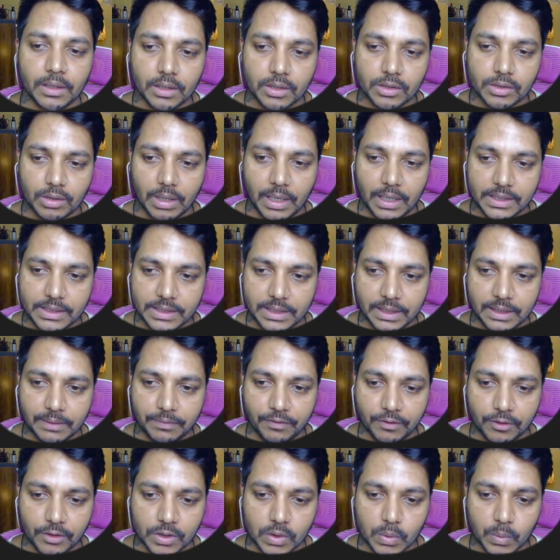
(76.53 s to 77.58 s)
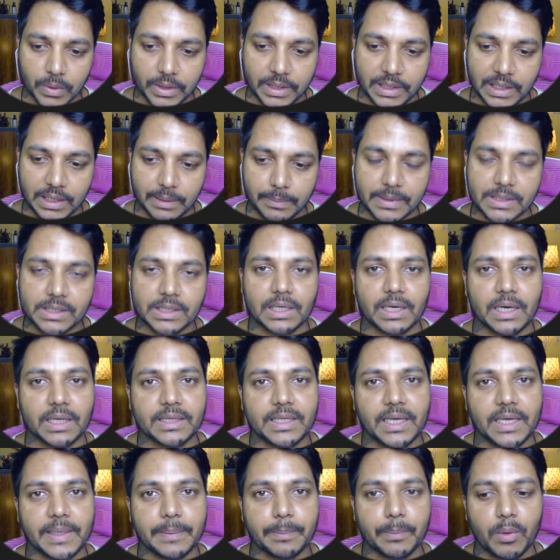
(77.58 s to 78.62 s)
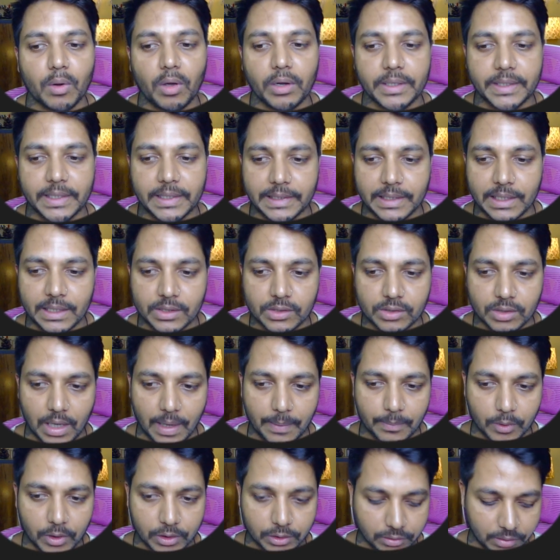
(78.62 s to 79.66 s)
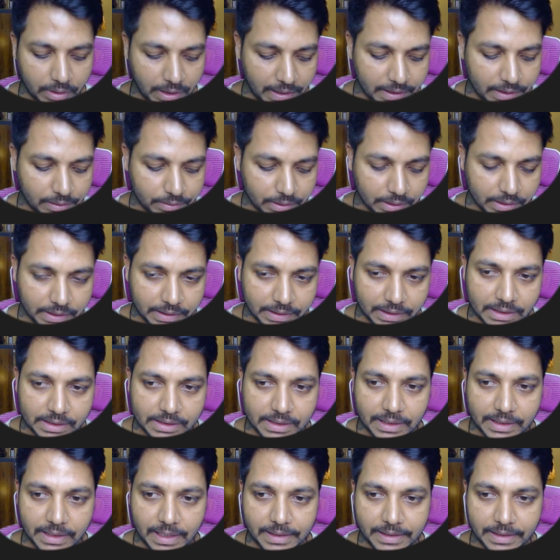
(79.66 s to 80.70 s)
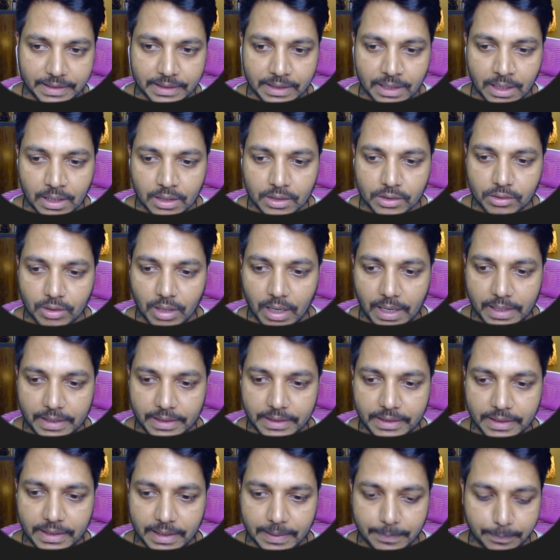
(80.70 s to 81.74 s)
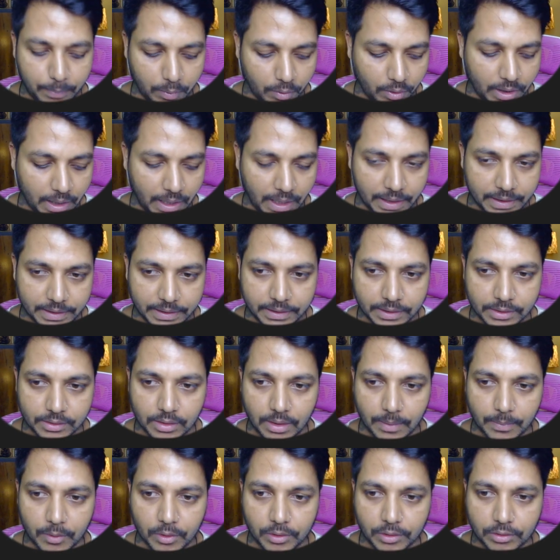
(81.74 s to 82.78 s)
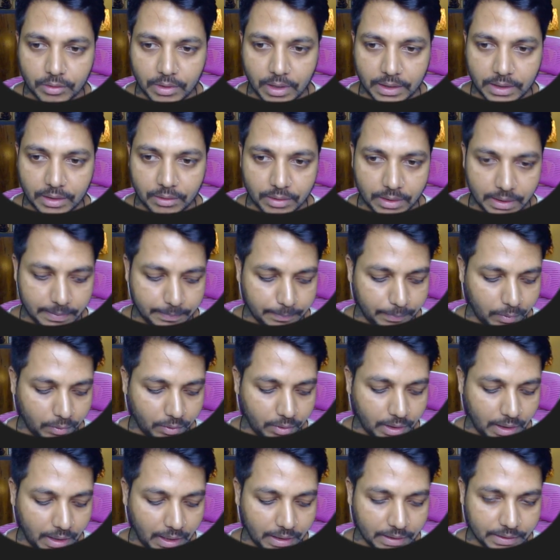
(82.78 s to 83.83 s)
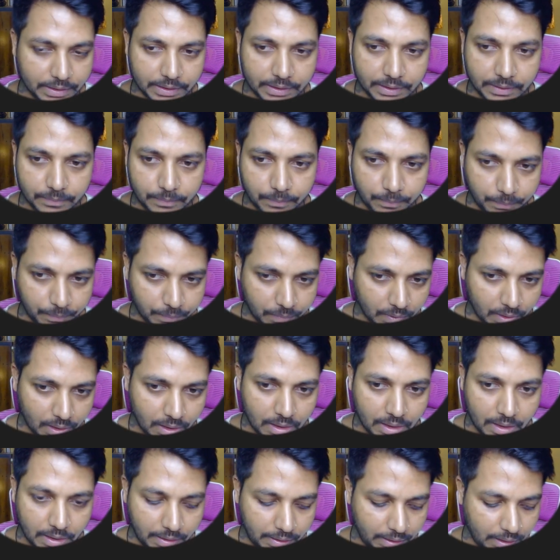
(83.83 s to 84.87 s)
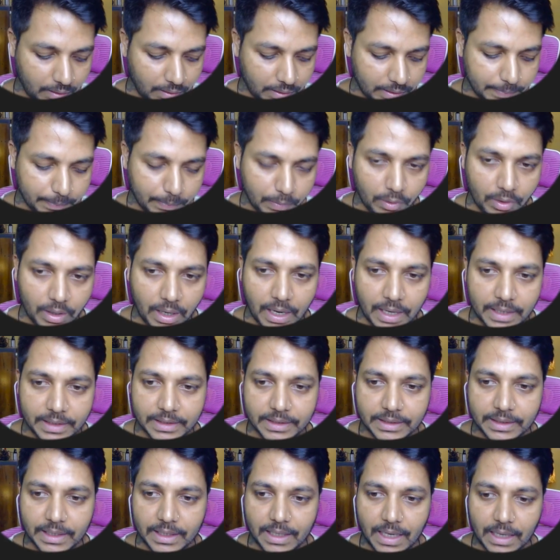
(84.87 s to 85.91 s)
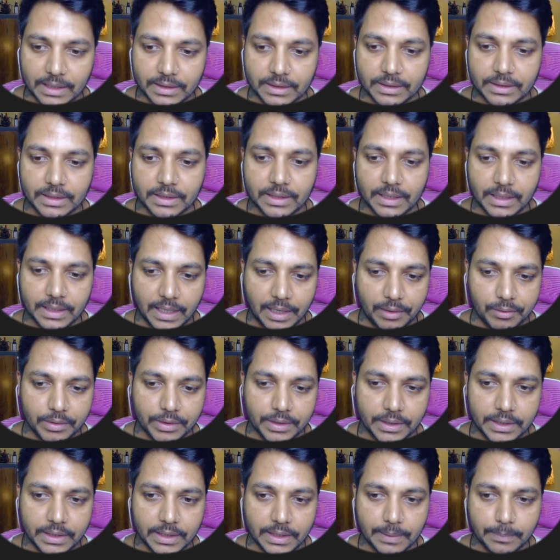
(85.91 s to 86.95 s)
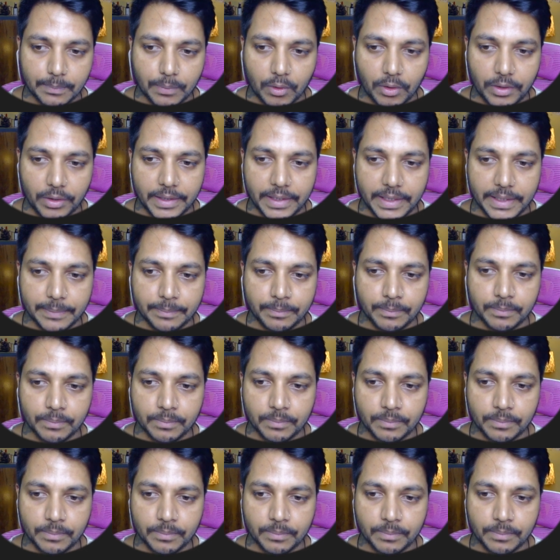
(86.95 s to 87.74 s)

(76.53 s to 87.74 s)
So let's see, first we need basically the employee details. So I'm going to write down the details that I need. So I need employee ID, so I'm going to write down employee ID. Now employee ID, then other than that I will need employee name,